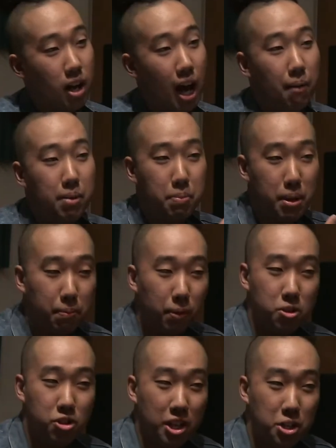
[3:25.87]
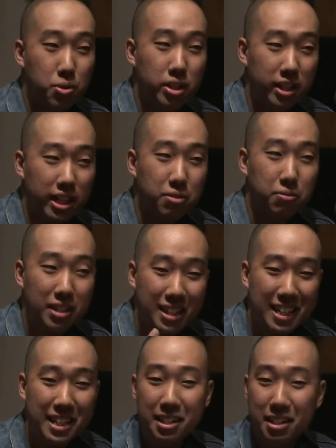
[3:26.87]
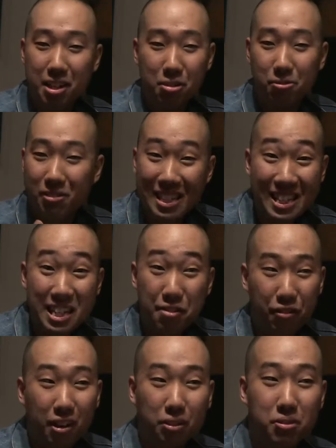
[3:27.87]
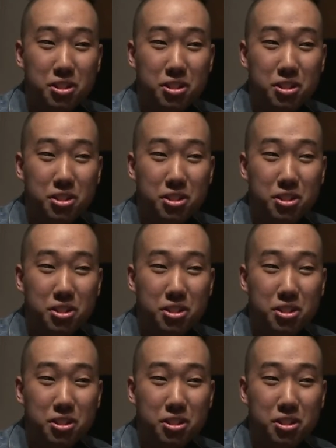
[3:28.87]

how many people genuinely really like fuck